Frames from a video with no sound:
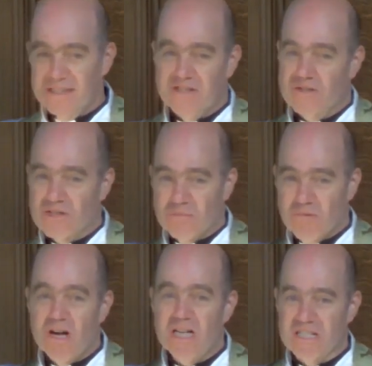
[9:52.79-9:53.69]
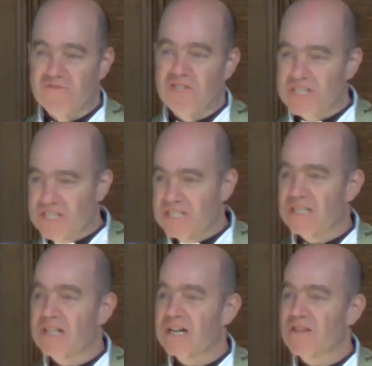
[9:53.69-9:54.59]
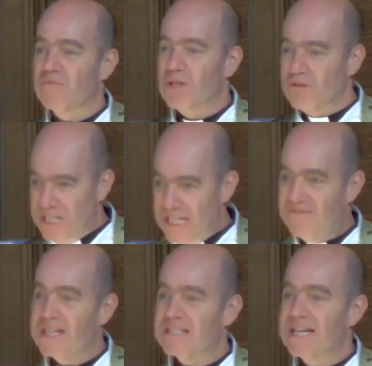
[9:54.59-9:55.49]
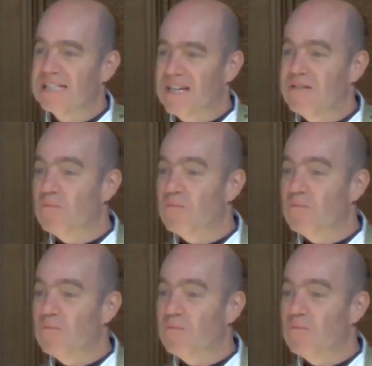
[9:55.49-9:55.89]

It's not a surprise if Jesus is the light of the world and he gives us that light,